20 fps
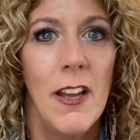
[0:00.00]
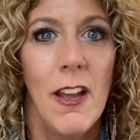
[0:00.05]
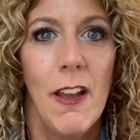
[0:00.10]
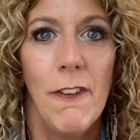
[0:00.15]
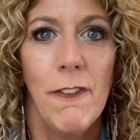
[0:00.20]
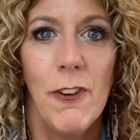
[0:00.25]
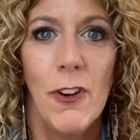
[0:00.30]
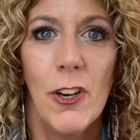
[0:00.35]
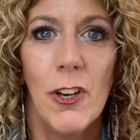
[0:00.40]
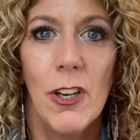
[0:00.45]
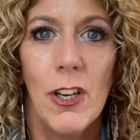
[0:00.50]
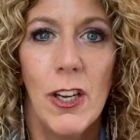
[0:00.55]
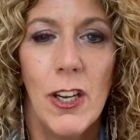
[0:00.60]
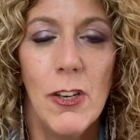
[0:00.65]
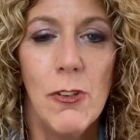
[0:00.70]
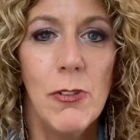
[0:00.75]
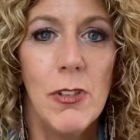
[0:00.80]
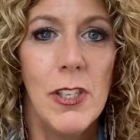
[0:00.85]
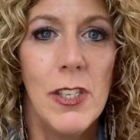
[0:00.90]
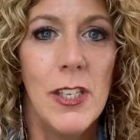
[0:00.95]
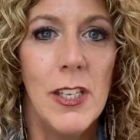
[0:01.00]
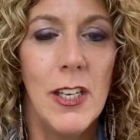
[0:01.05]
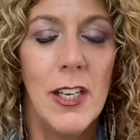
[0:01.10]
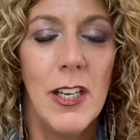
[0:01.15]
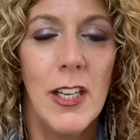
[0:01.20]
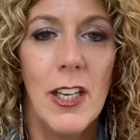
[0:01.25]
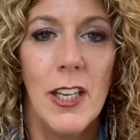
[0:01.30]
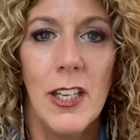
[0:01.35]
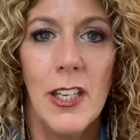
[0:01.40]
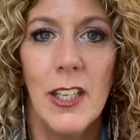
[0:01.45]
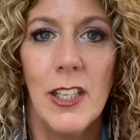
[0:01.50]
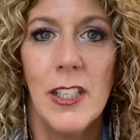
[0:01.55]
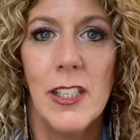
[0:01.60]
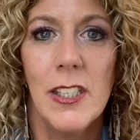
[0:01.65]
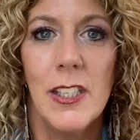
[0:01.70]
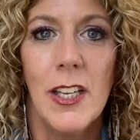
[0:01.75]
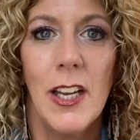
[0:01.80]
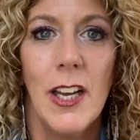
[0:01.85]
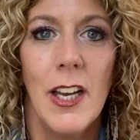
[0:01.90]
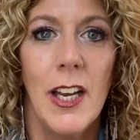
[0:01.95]
you're interested in getting a
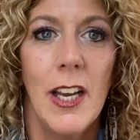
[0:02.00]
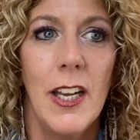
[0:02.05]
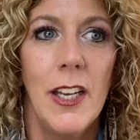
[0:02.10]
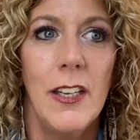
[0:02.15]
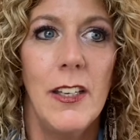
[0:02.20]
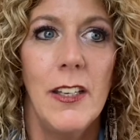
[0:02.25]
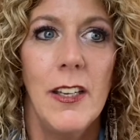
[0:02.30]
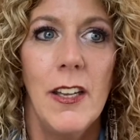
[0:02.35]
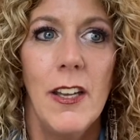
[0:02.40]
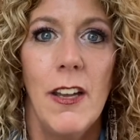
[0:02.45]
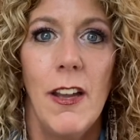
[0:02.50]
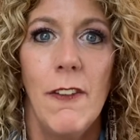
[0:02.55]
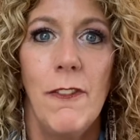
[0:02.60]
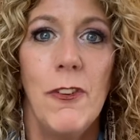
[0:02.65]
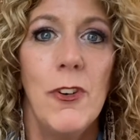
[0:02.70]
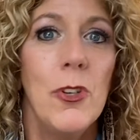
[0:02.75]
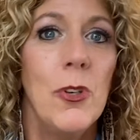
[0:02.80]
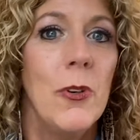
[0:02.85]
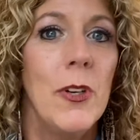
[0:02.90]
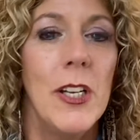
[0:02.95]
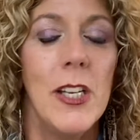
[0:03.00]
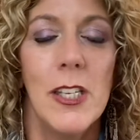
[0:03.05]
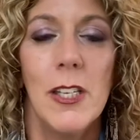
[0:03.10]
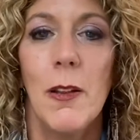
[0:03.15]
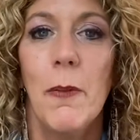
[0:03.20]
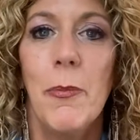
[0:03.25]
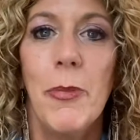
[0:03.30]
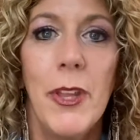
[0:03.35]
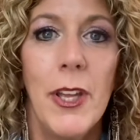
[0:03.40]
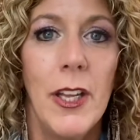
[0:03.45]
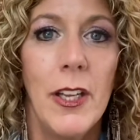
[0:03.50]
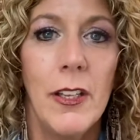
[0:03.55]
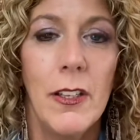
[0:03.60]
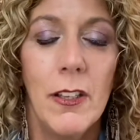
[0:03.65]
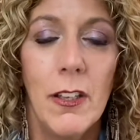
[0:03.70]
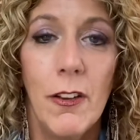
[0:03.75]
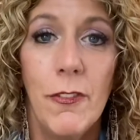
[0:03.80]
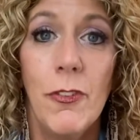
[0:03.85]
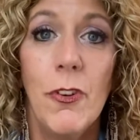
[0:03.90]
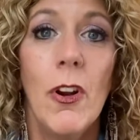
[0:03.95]
sign, if you're doing something,
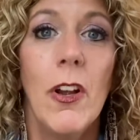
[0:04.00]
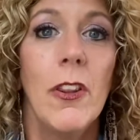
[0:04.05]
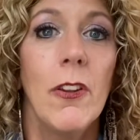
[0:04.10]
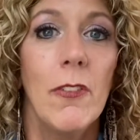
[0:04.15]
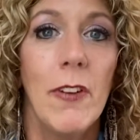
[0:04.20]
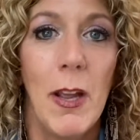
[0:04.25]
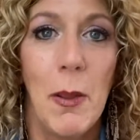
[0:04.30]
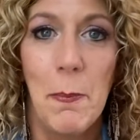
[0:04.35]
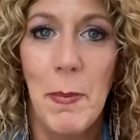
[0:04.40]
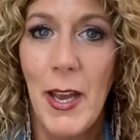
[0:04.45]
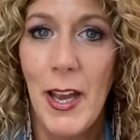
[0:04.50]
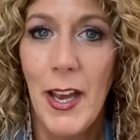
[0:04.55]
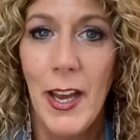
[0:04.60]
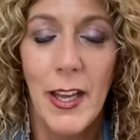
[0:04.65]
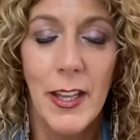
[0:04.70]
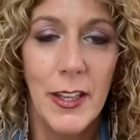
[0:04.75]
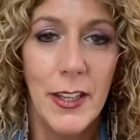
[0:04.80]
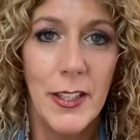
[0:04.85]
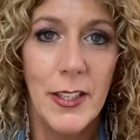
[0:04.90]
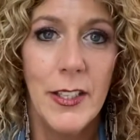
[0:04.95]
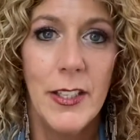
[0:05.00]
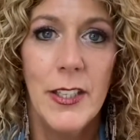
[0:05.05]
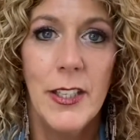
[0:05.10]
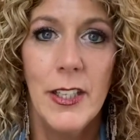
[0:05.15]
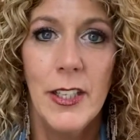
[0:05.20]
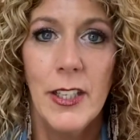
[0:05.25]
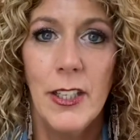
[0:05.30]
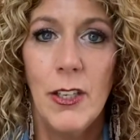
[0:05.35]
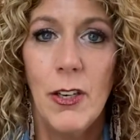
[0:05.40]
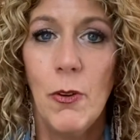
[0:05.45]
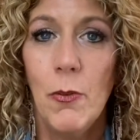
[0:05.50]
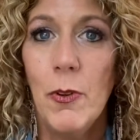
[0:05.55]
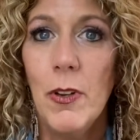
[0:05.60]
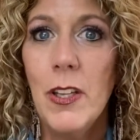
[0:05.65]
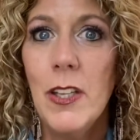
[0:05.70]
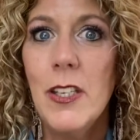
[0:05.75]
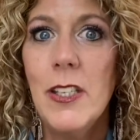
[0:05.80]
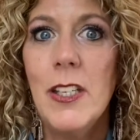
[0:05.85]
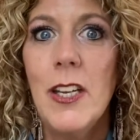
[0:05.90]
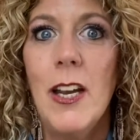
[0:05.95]
if you're on the right path. One
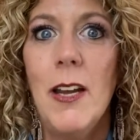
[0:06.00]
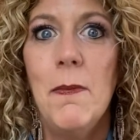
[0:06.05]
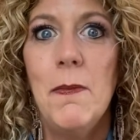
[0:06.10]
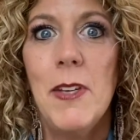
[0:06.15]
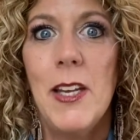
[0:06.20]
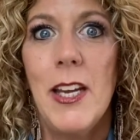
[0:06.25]
of the times I